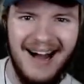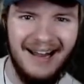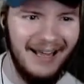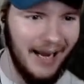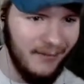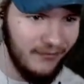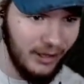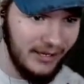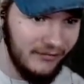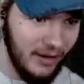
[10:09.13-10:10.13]
like I'm
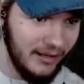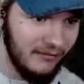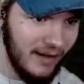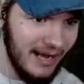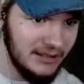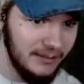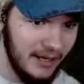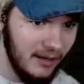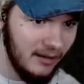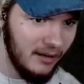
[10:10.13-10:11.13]
Freddy fucking
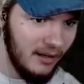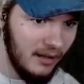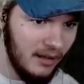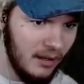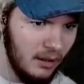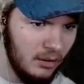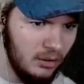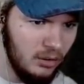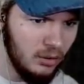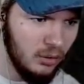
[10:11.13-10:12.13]
Fazbear.
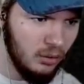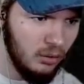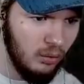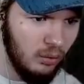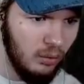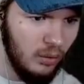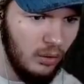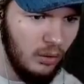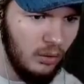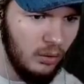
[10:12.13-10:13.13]
Ooh,
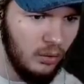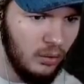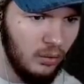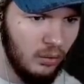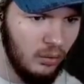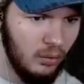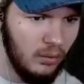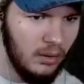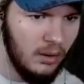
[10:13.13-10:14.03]
ooh.